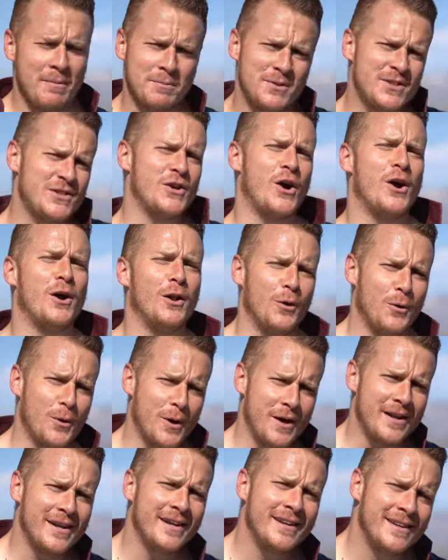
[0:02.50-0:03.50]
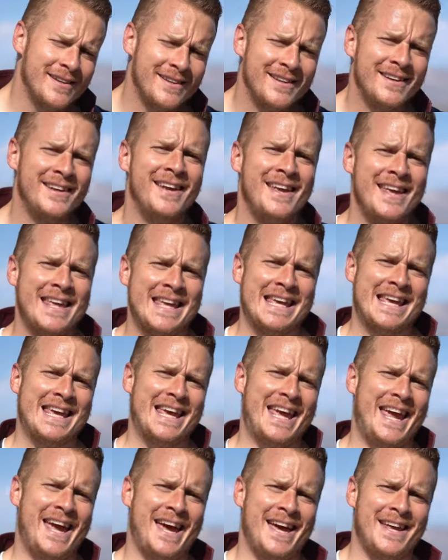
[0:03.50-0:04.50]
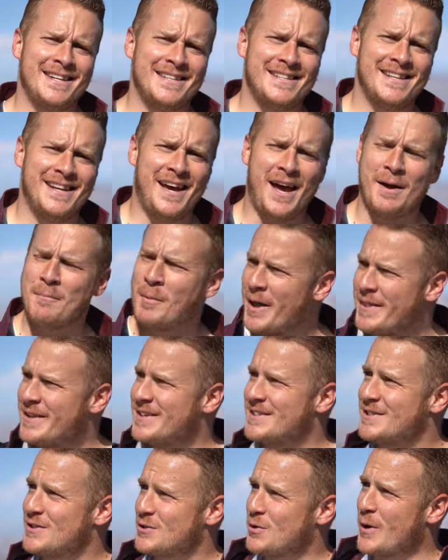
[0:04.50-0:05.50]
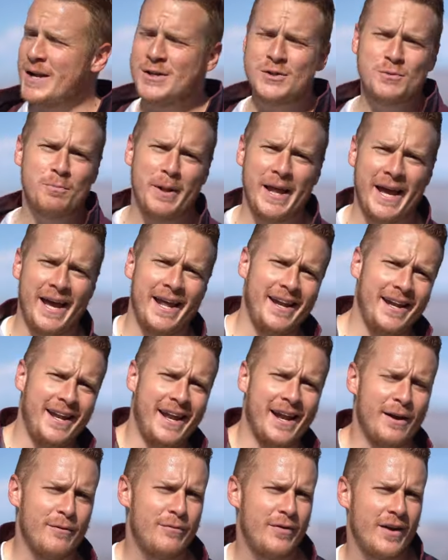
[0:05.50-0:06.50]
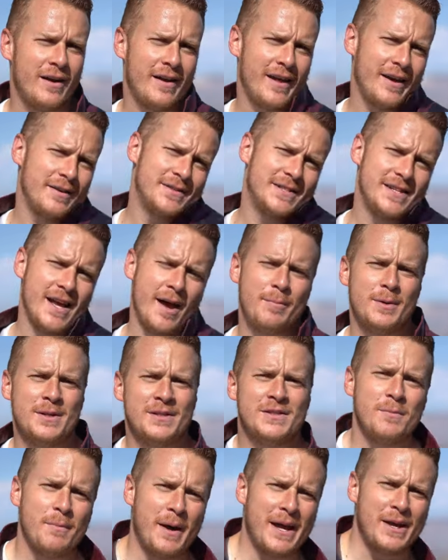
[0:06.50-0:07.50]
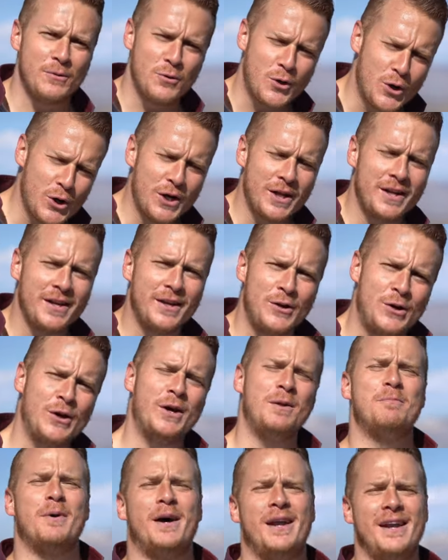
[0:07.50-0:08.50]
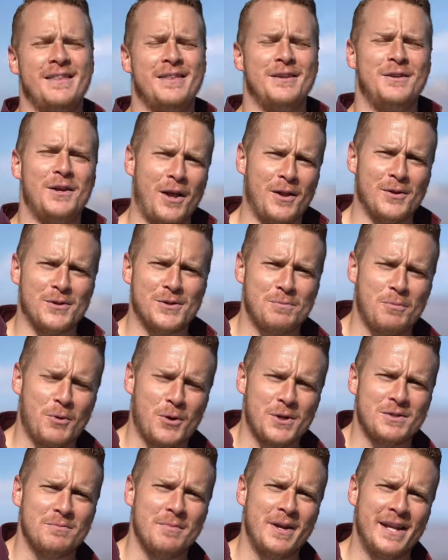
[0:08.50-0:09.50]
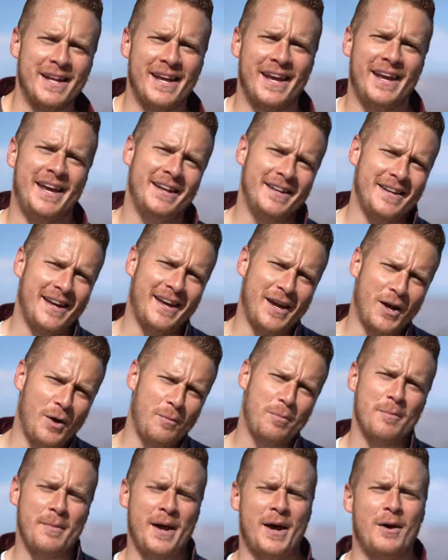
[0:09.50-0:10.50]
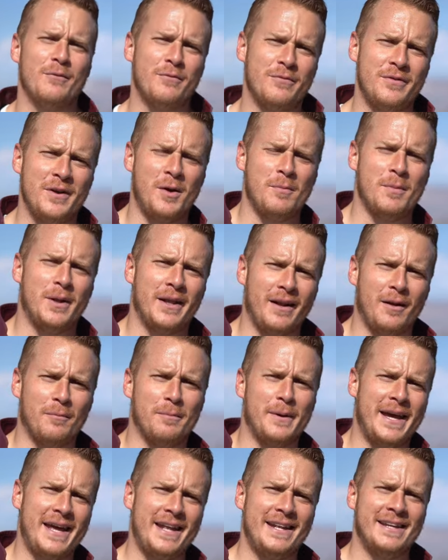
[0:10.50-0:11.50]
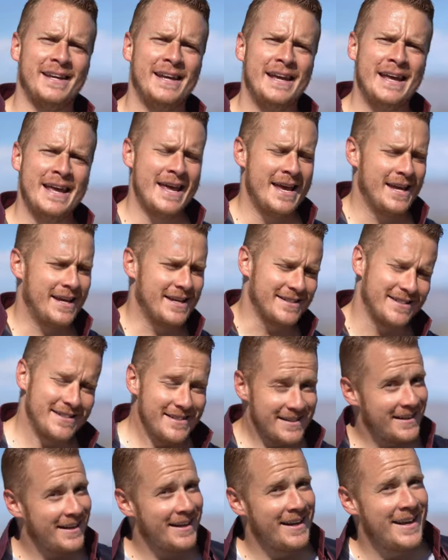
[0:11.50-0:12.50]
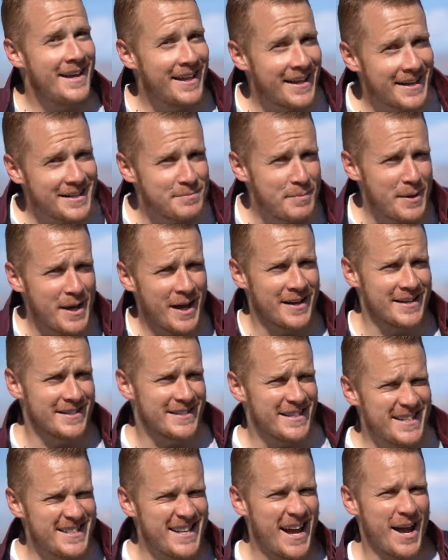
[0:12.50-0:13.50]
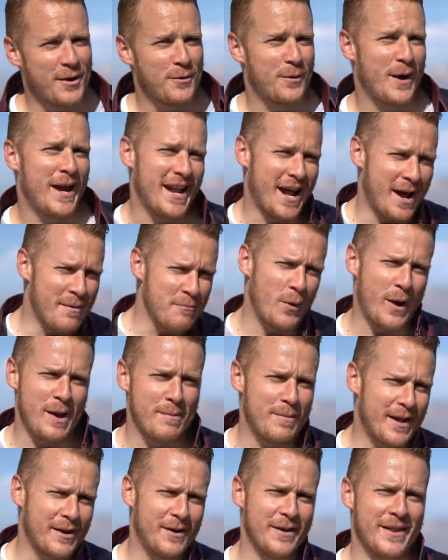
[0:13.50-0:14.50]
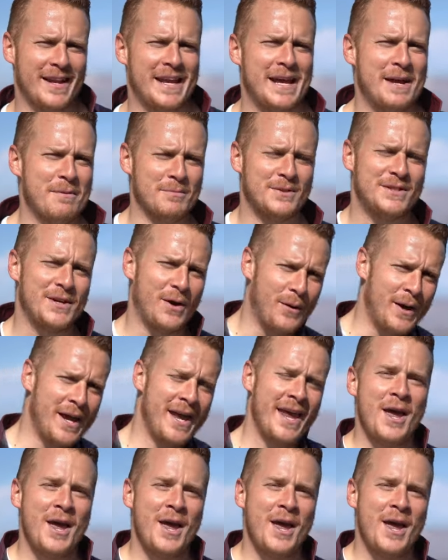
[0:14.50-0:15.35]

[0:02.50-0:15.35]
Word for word: Star-Lord, and I'm on this strange planet, and I figured I would stop into my good buddy, the Dollar Sportsman, and help him out film a little bit, because let's be honest, he's not great. I'm way better than him. So